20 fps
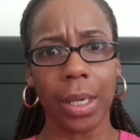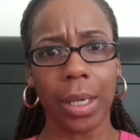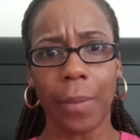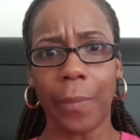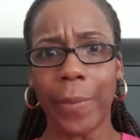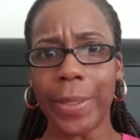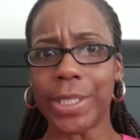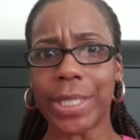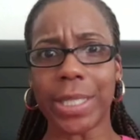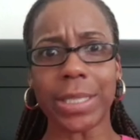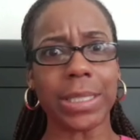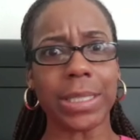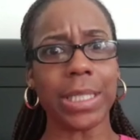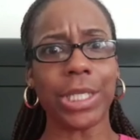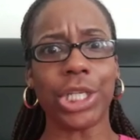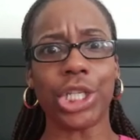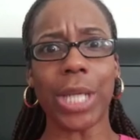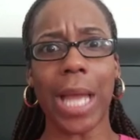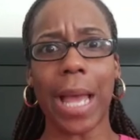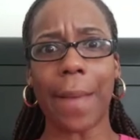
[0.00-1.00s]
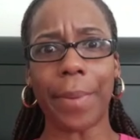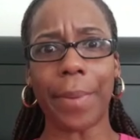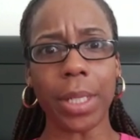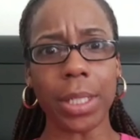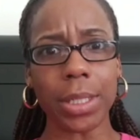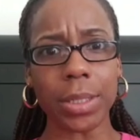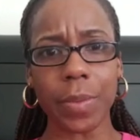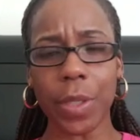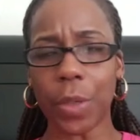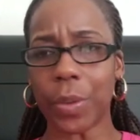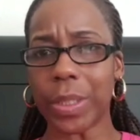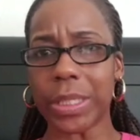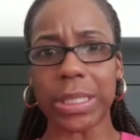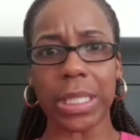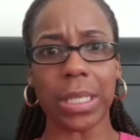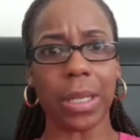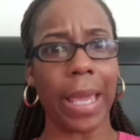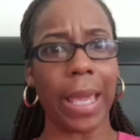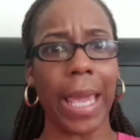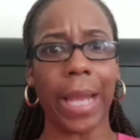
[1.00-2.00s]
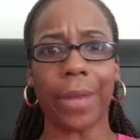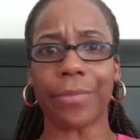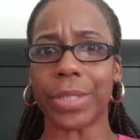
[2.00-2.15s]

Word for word: We just see shambles. We only see the end